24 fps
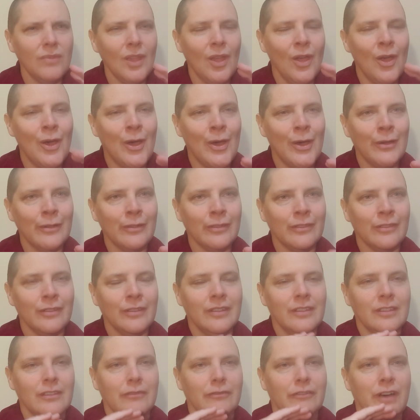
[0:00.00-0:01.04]
earth,
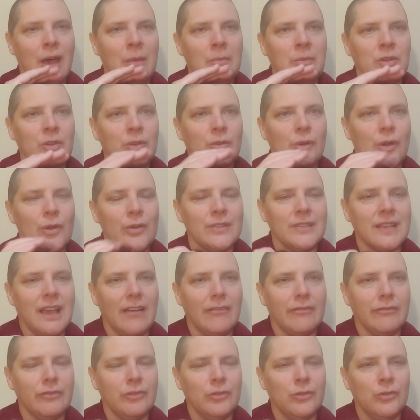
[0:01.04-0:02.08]
the farmer who grows our
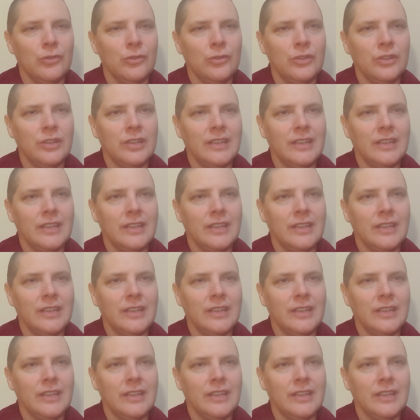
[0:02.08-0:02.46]
food,